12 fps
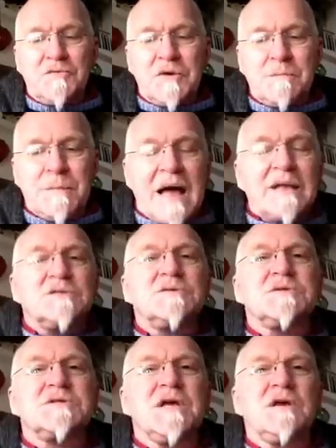
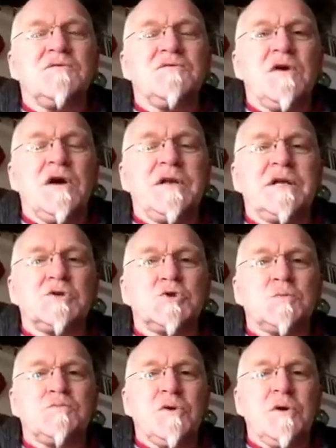rebalancing of
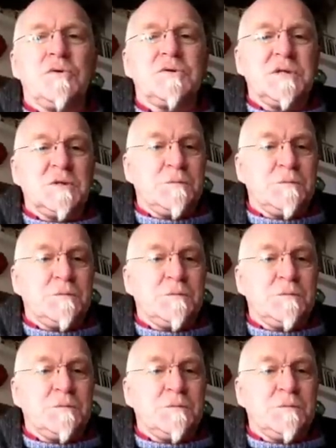financial priorities.